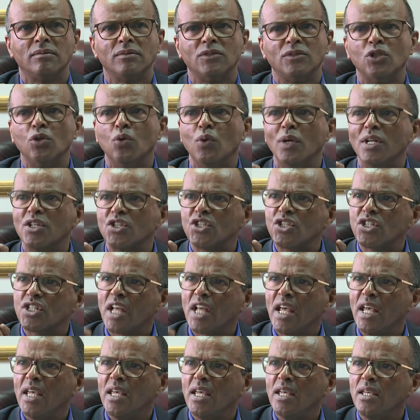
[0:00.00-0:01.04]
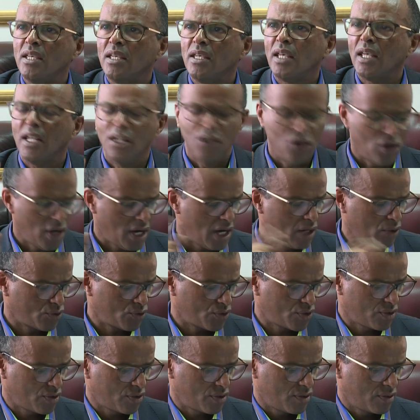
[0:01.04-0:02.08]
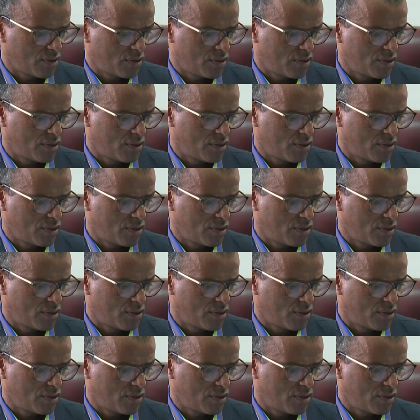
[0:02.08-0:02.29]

You will stay in your house.